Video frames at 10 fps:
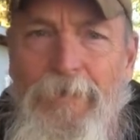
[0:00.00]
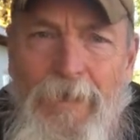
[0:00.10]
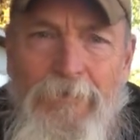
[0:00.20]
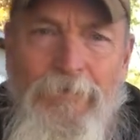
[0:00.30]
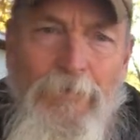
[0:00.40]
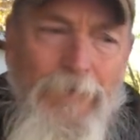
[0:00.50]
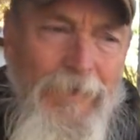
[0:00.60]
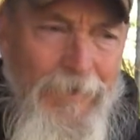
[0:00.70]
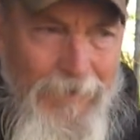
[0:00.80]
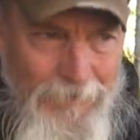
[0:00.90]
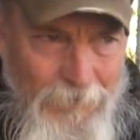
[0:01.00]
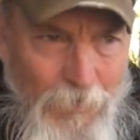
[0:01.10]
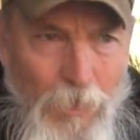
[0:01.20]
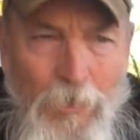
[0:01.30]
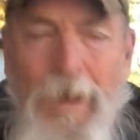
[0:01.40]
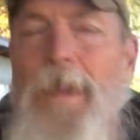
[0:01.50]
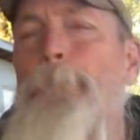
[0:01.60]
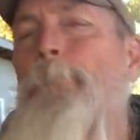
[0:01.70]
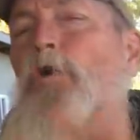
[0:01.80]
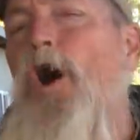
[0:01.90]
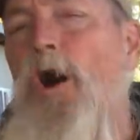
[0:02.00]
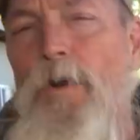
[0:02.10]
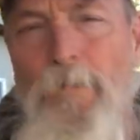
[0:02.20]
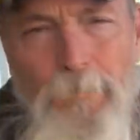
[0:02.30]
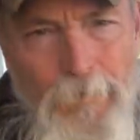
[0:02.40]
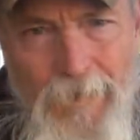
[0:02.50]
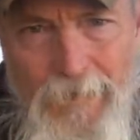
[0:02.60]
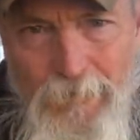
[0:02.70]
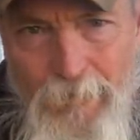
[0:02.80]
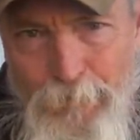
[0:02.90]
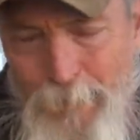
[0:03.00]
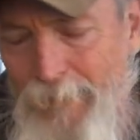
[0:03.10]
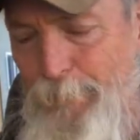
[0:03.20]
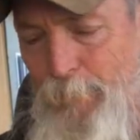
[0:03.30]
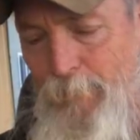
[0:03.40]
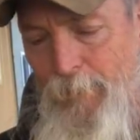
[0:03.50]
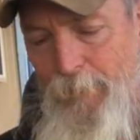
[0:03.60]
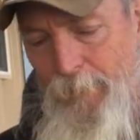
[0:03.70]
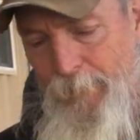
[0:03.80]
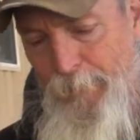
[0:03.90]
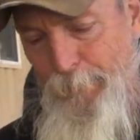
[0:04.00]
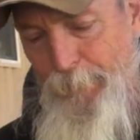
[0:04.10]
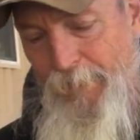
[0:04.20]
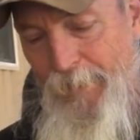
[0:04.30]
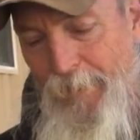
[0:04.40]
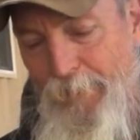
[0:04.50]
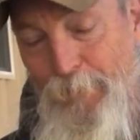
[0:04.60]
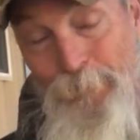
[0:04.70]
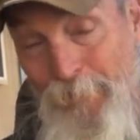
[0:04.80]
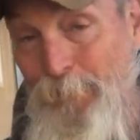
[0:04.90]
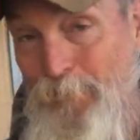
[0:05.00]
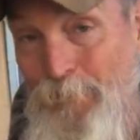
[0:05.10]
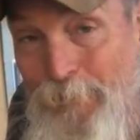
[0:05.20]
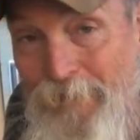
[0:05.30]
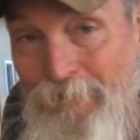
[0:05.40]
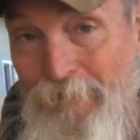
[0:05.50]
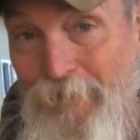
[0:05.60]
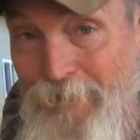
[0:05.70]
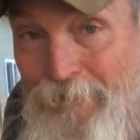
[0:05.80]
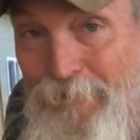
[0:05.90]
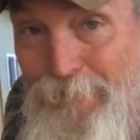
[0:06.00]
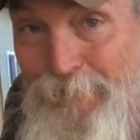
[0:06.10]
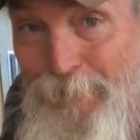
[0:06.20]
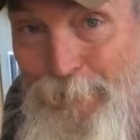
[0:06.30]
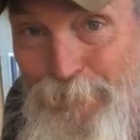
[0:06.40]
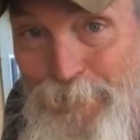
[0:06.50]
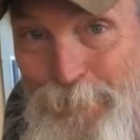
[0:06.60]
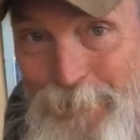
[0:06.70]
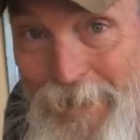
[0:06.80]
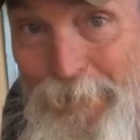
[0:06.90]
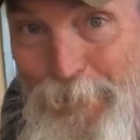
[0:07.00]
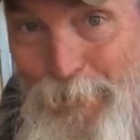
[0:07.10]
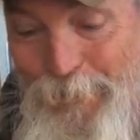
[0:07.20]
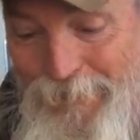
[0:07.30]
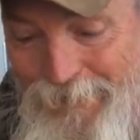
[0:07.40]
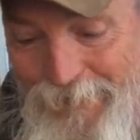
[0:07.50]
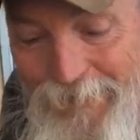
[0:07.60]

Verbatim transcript: And so he, he has taught a broad range of people. Um, and I know some children he's taught because I've seen them shoot and they're good.